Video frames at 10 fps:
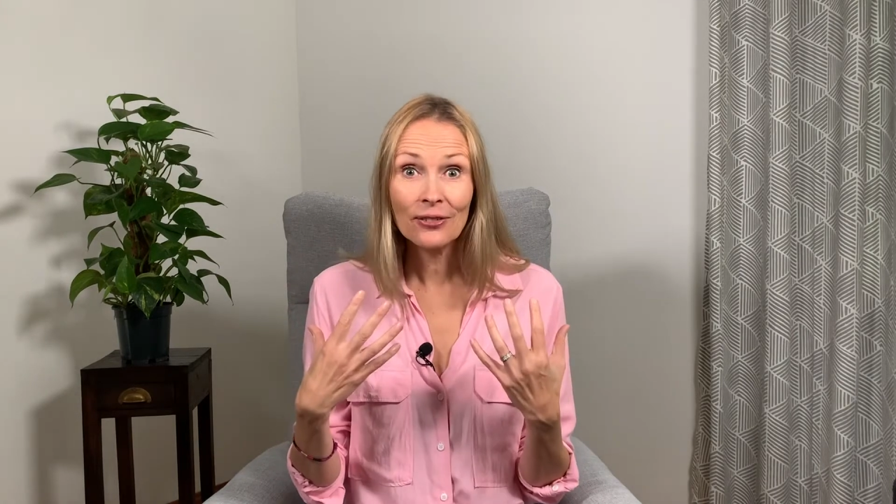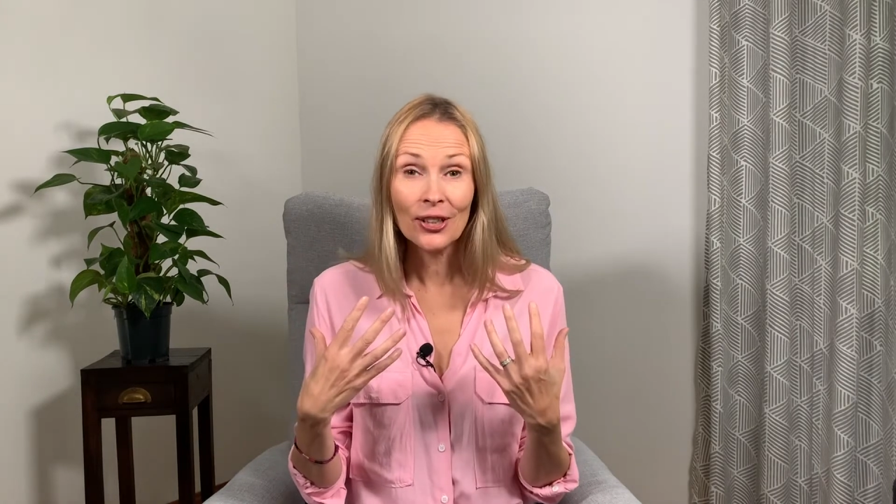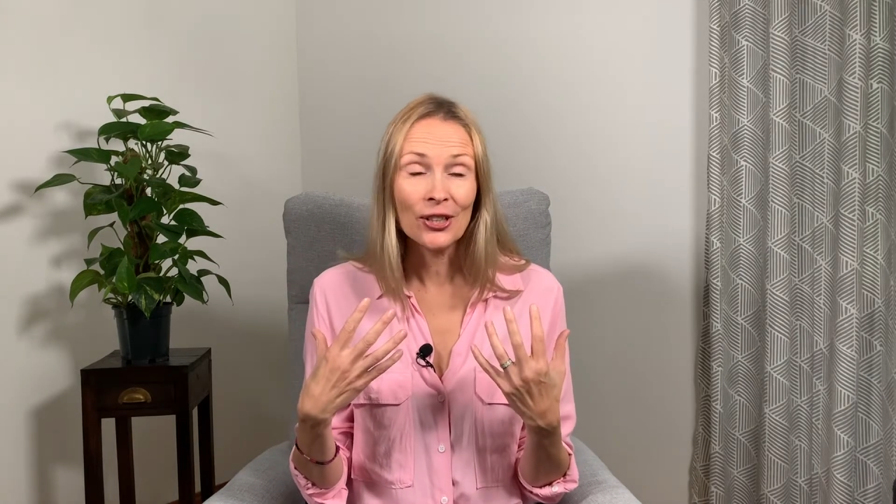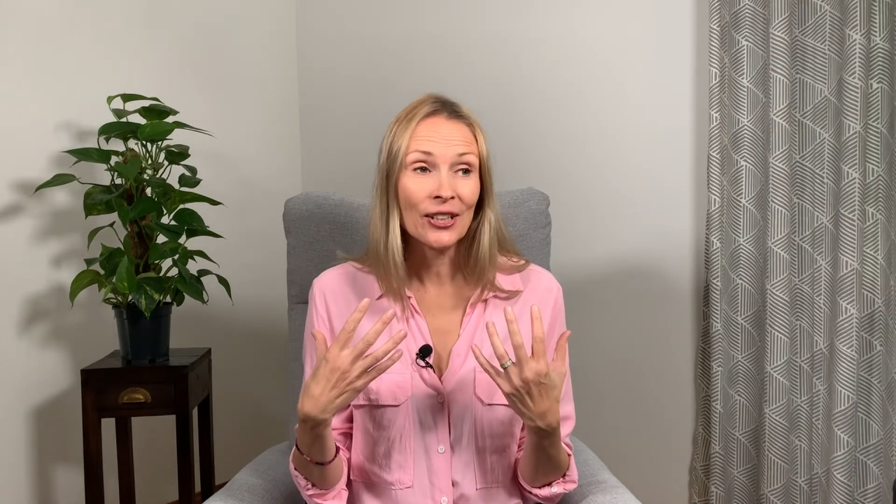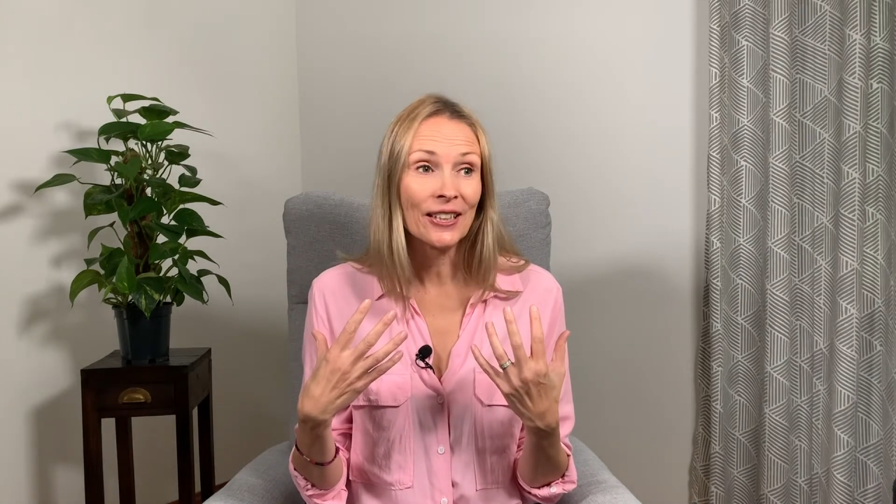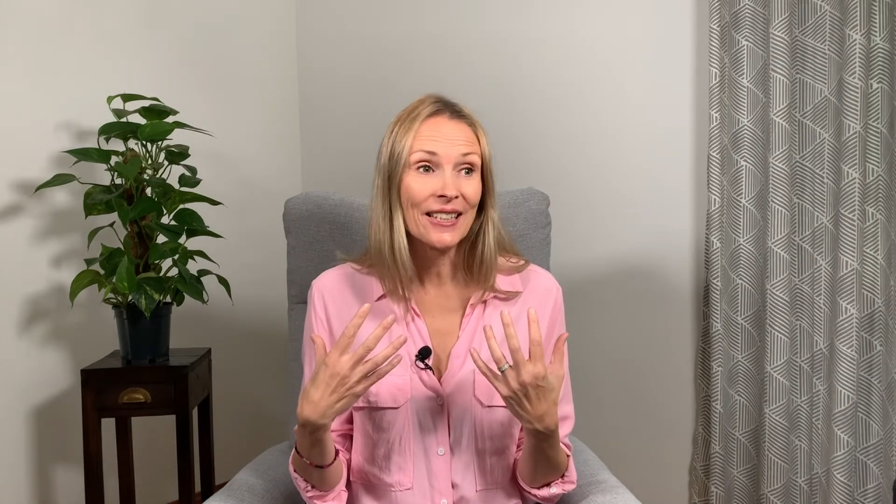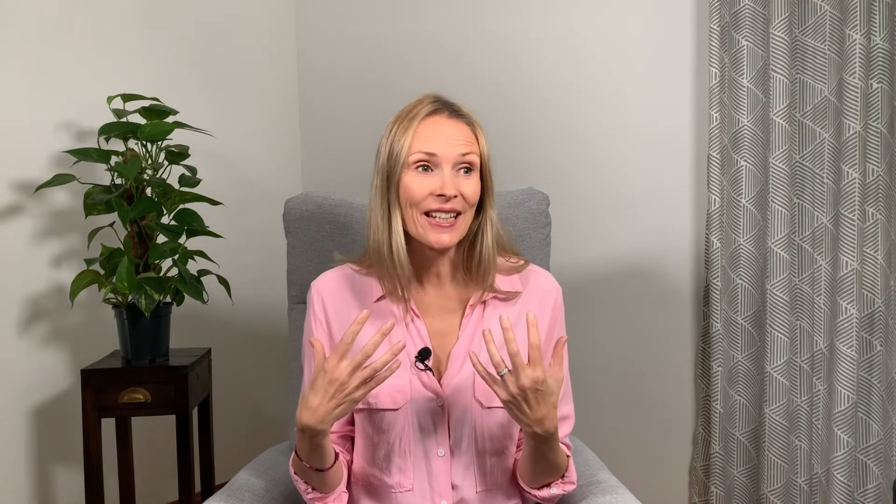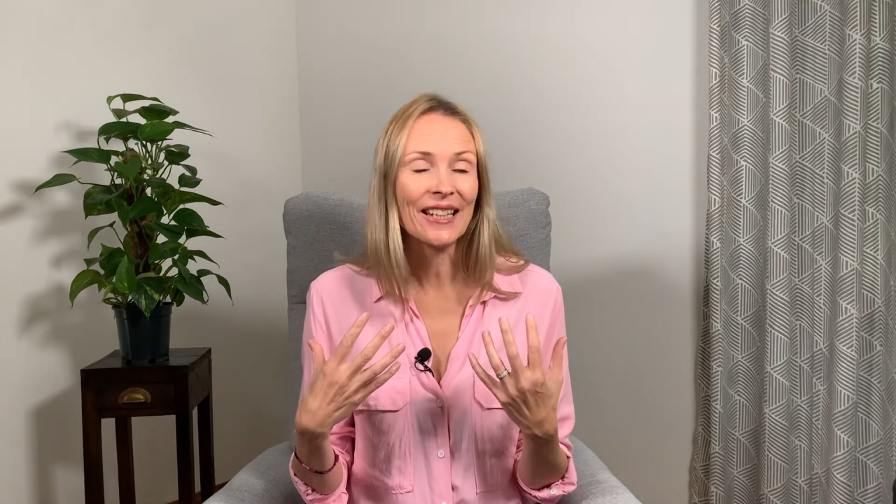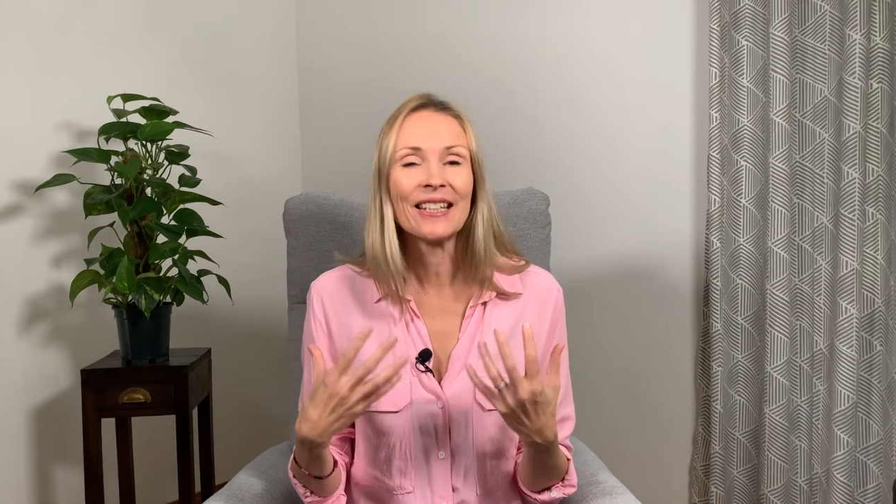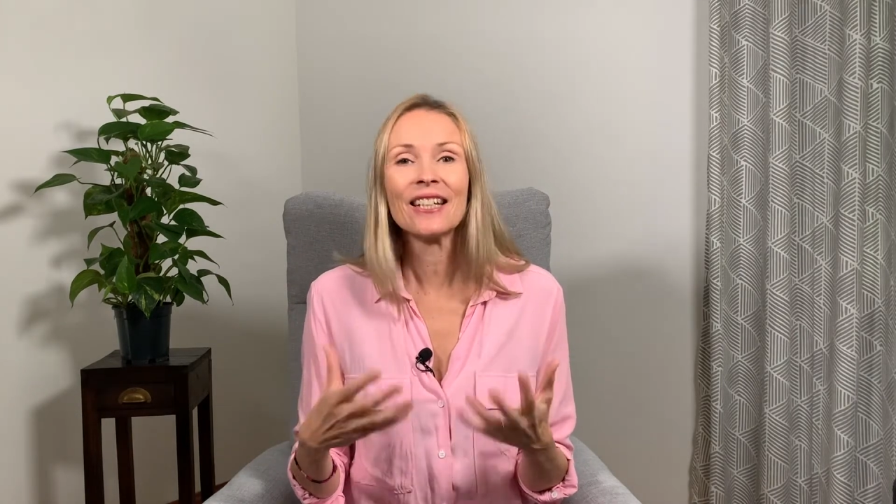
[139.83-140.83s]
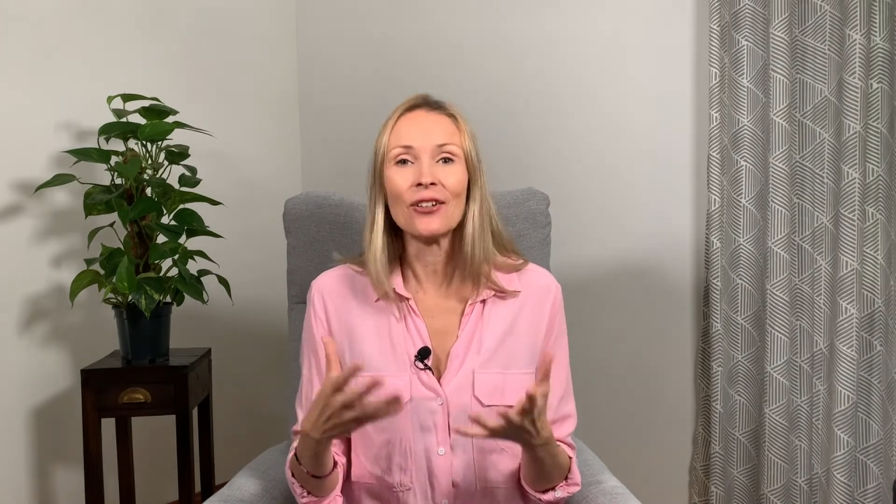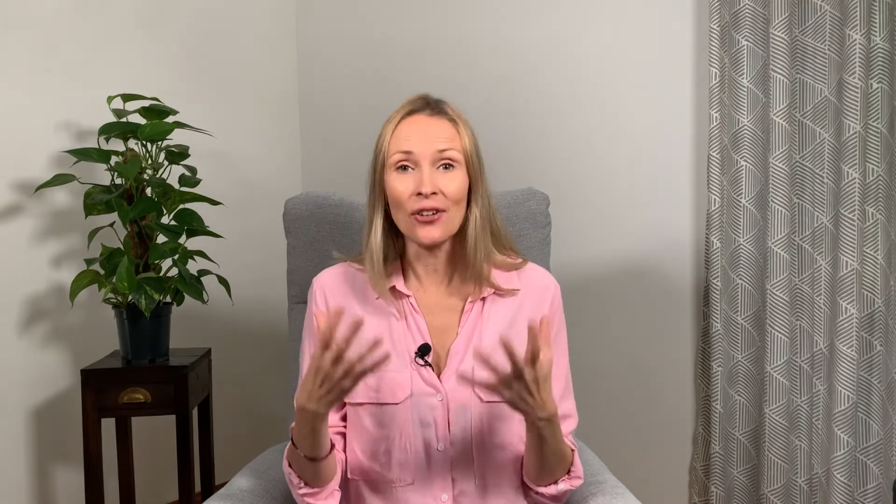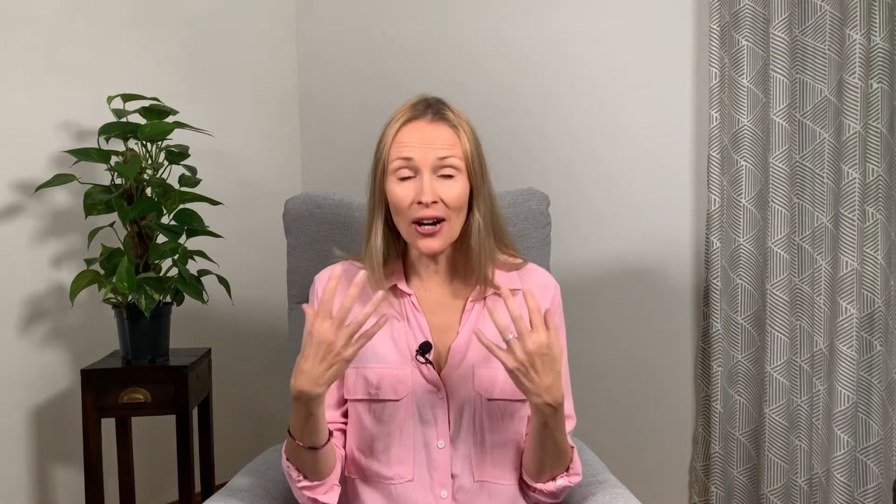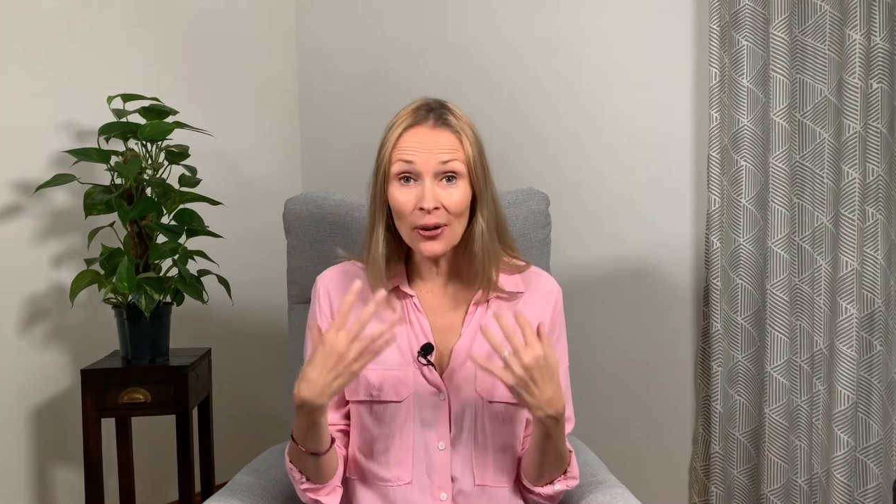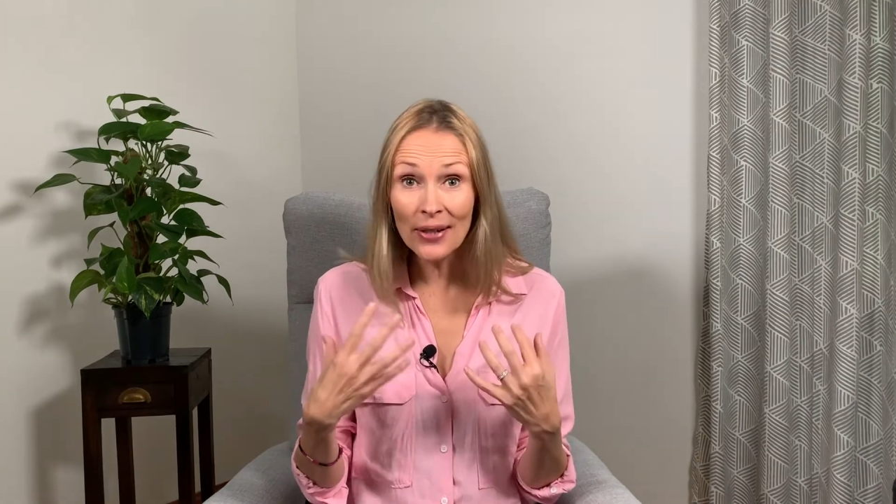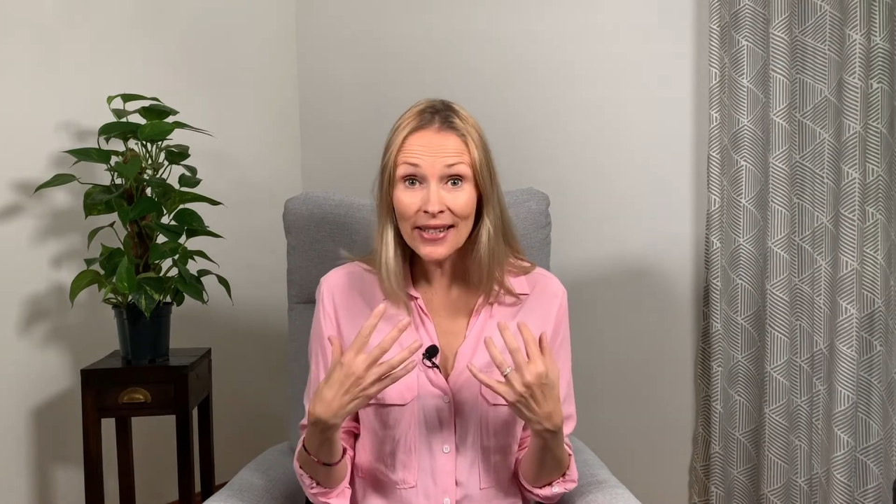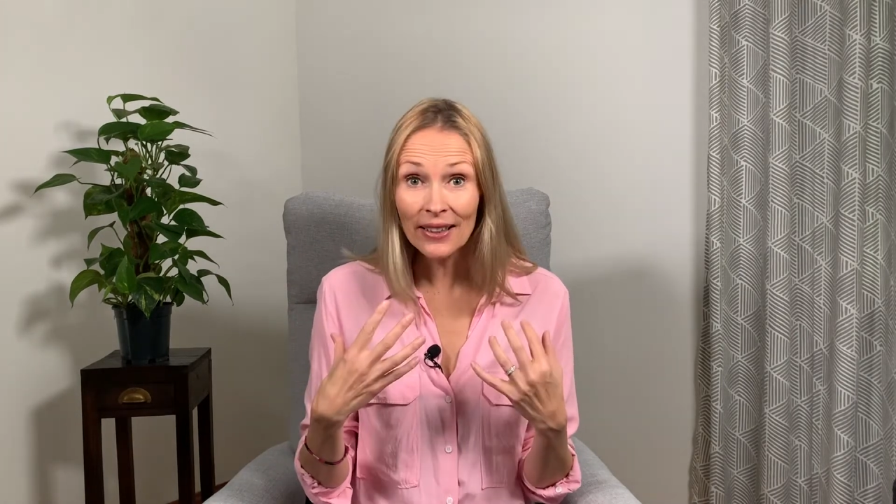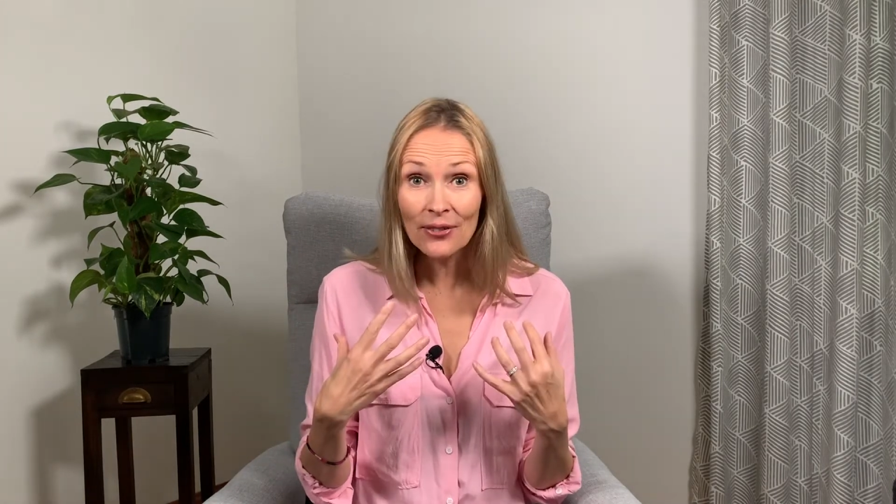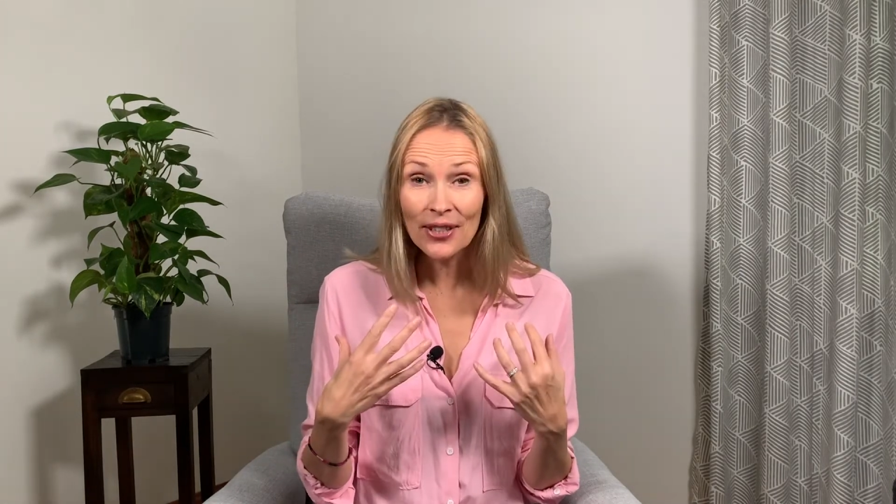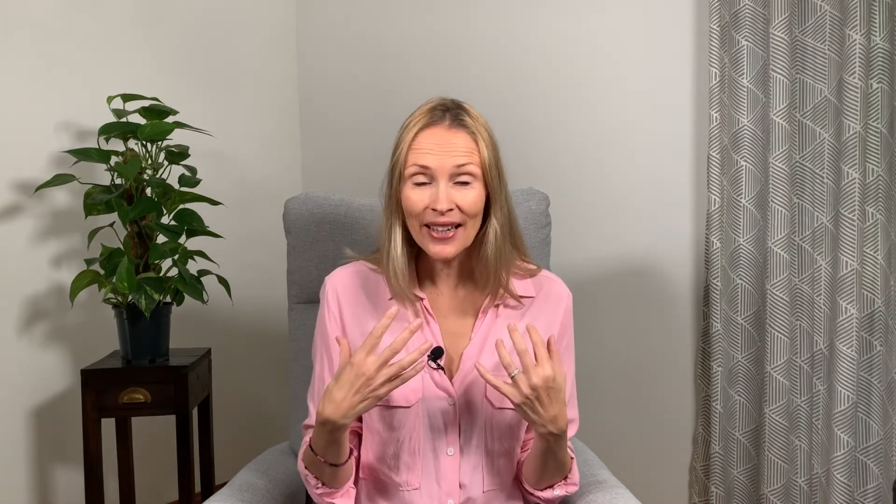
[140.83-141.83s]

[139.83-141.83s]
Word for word: learning the technique on ourselves,